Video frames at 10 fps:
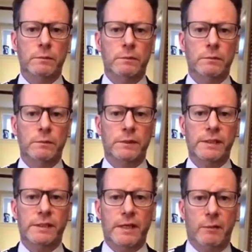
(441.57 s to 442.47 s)
And this
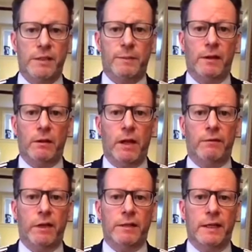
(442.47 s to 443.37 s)
is how we spend a lot of
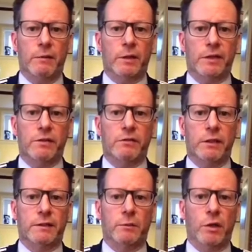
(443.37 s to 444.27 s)
our day. We're
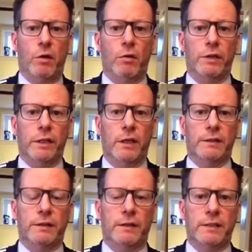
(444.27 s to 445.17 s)
constricted. We're holding on to
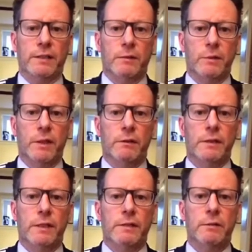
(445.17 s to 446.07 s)
things that we don't
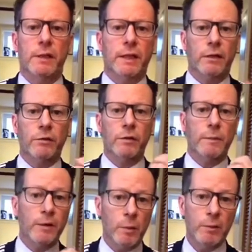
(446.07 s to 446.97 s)
need. So we let it go through the
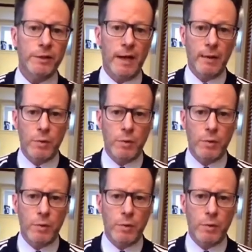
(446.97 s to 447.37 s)
mouth one more time.